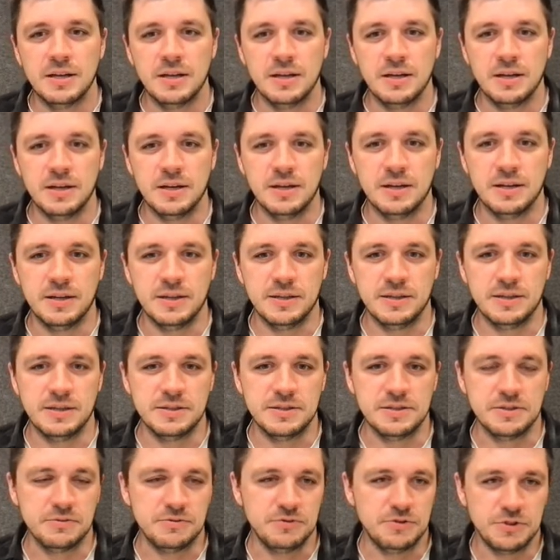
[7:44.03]
uh,
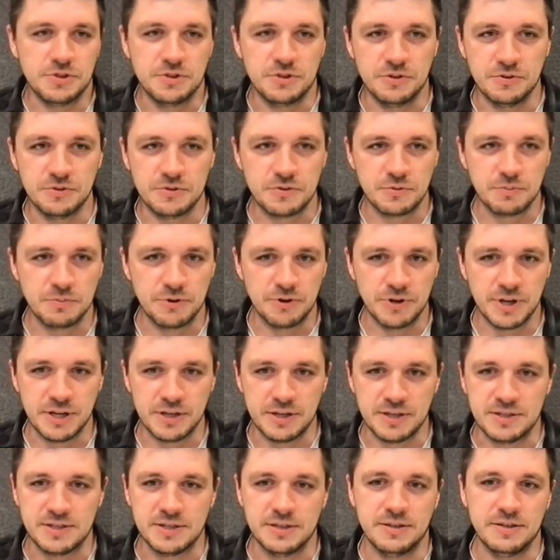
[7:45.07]
is to just use
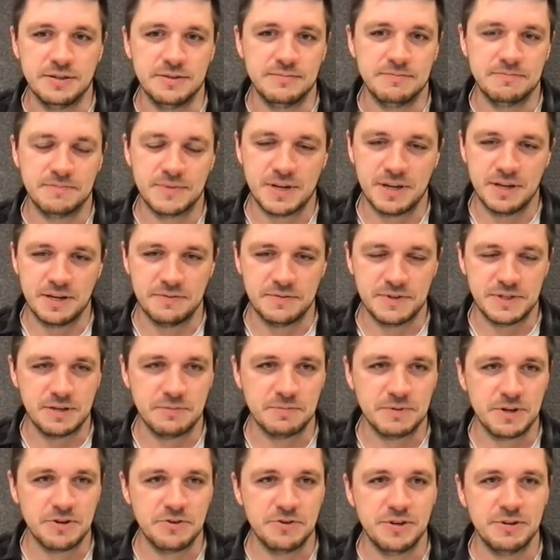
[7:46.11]
Kubernetes and kind of
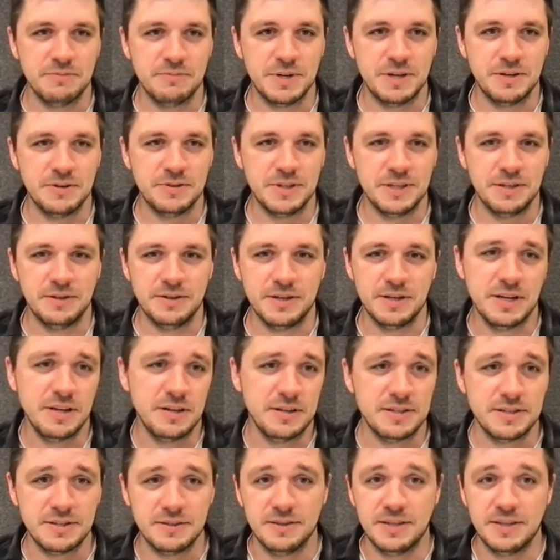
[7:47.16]
stop caring about anything else.